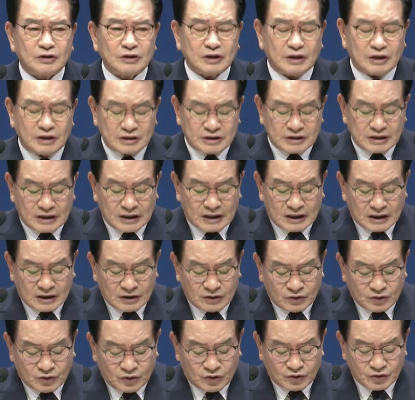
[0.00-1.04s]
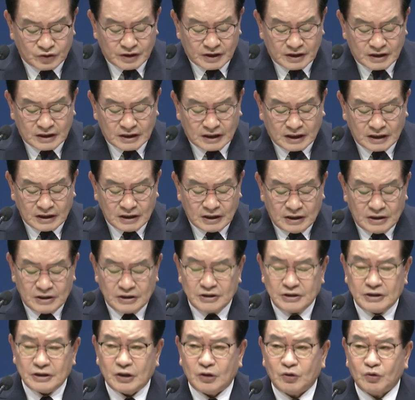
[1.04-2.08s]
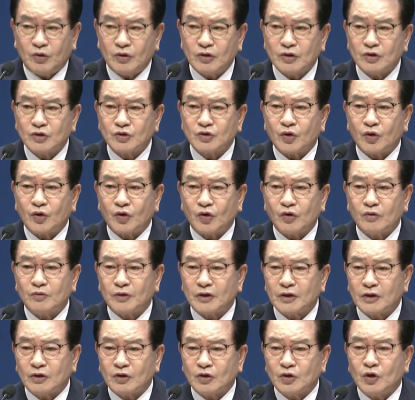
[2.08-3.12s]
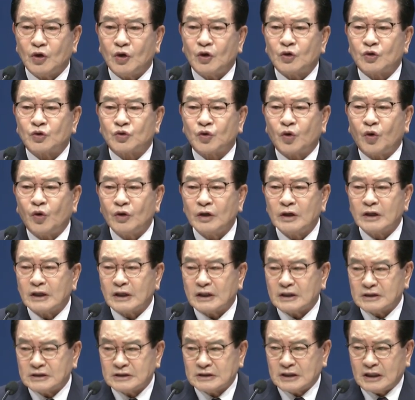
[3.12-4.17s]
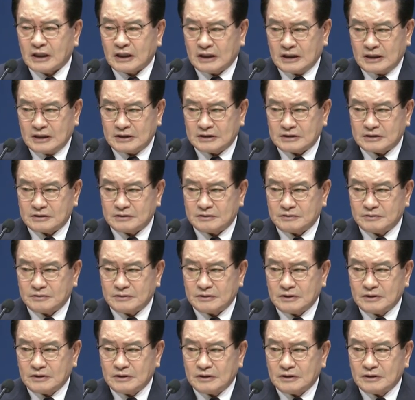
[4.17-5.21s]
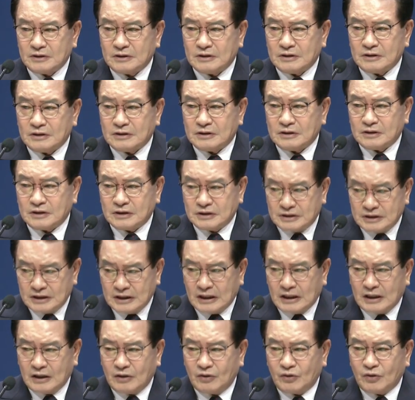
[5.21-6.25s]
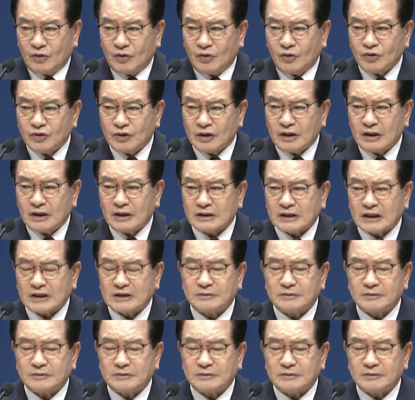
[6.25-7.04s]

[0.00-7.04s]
When you see Hebrews 13e, it reads, Jesus Christ is the same yesterday and today and forever.